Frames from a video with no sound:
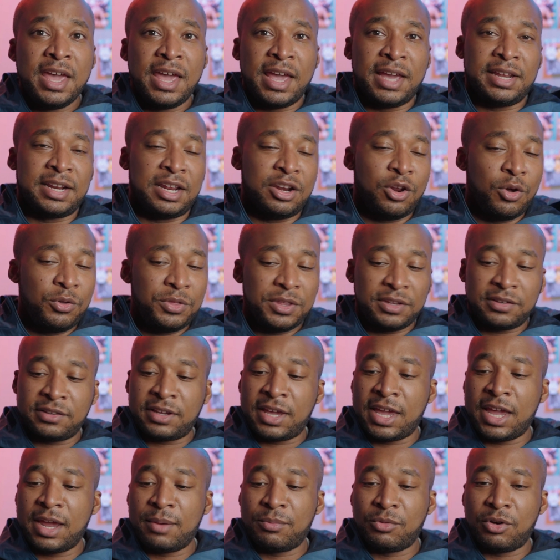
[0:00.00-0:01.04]
and I know this
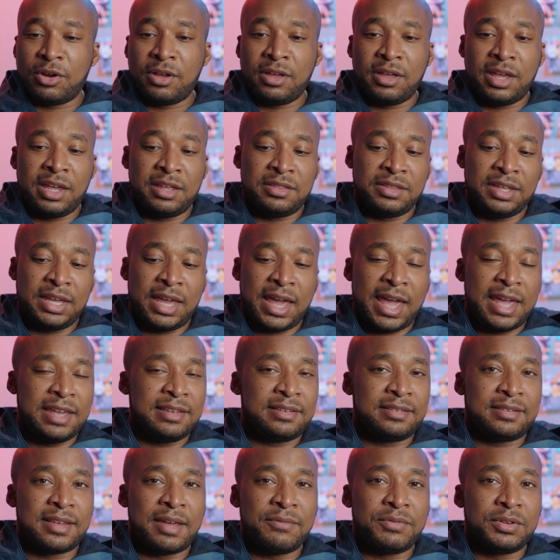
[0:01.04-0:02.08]
camera and the
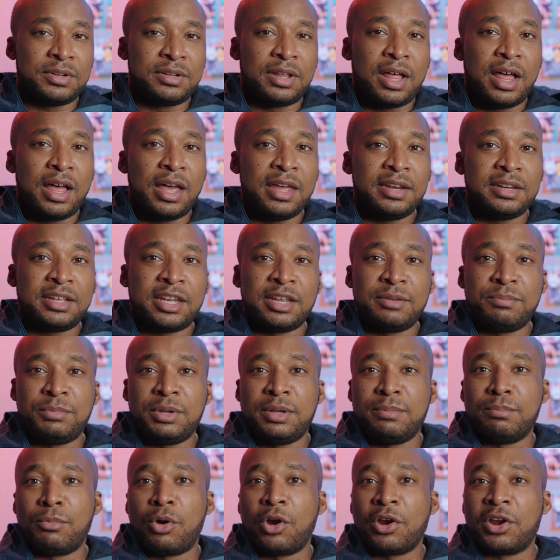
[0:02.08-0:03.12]
A7 line can be
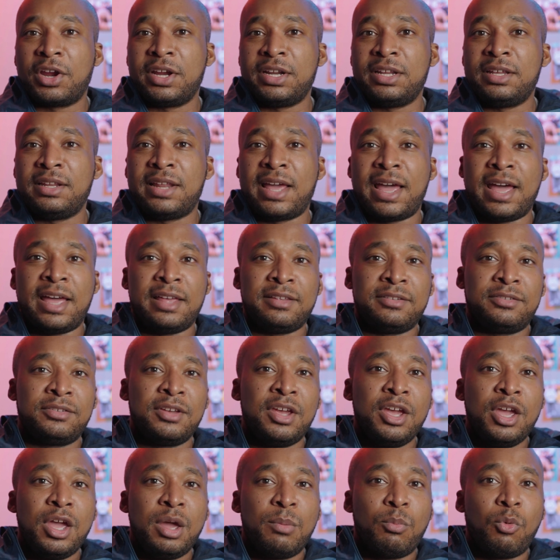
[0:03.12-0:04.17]
marketed as
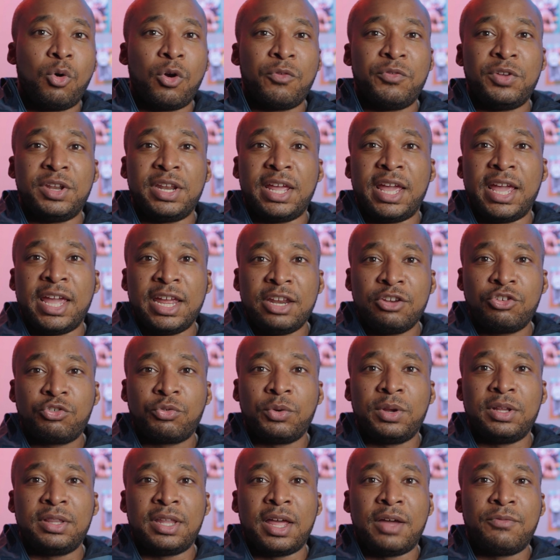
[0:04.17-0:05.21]
more of an
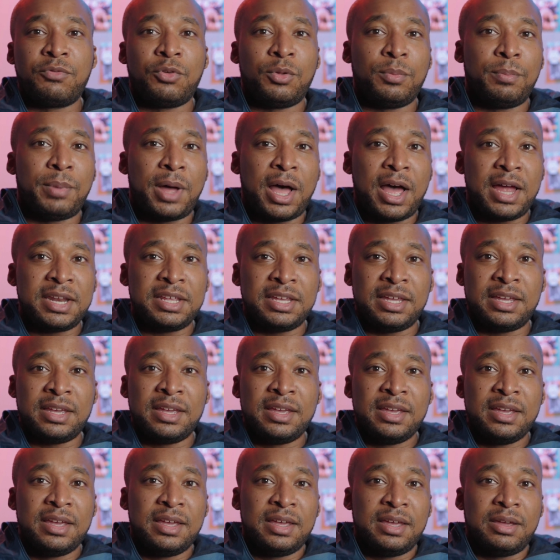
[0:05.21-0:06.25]
entry-level body,
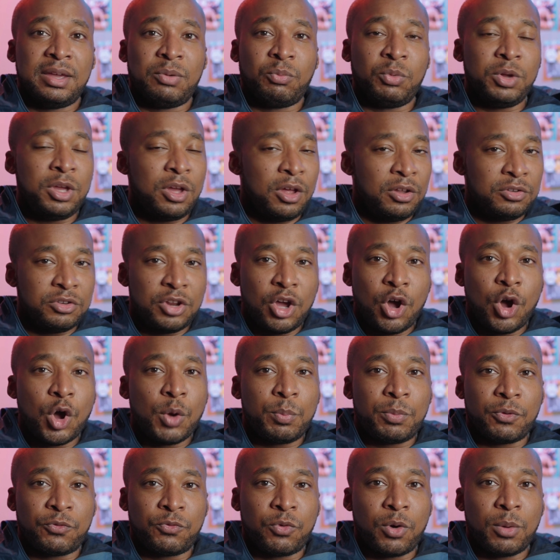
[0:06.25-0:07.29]
we all know it
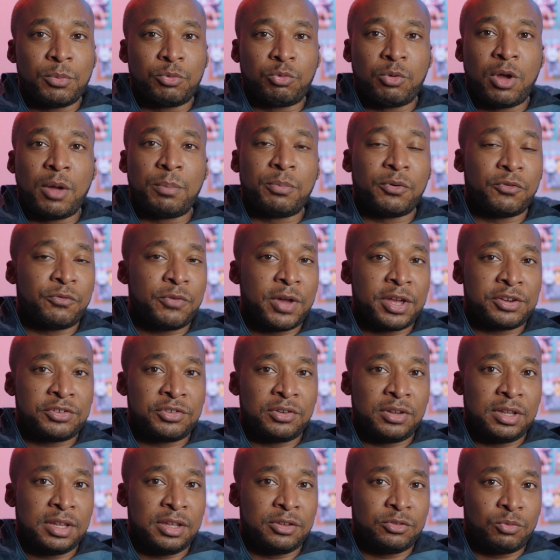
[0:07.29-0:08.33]
performs well
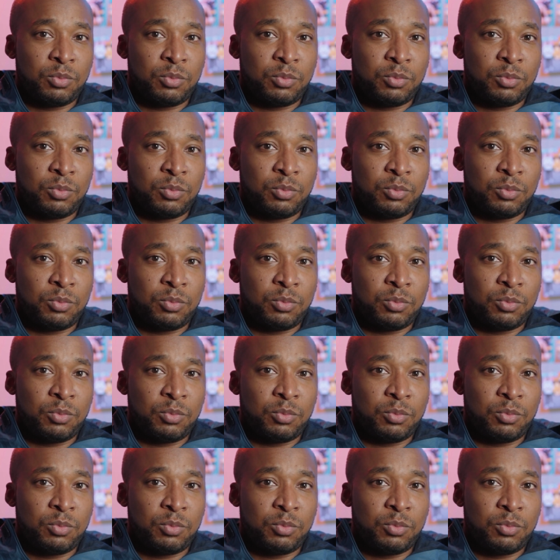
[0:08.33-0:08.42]
professionally as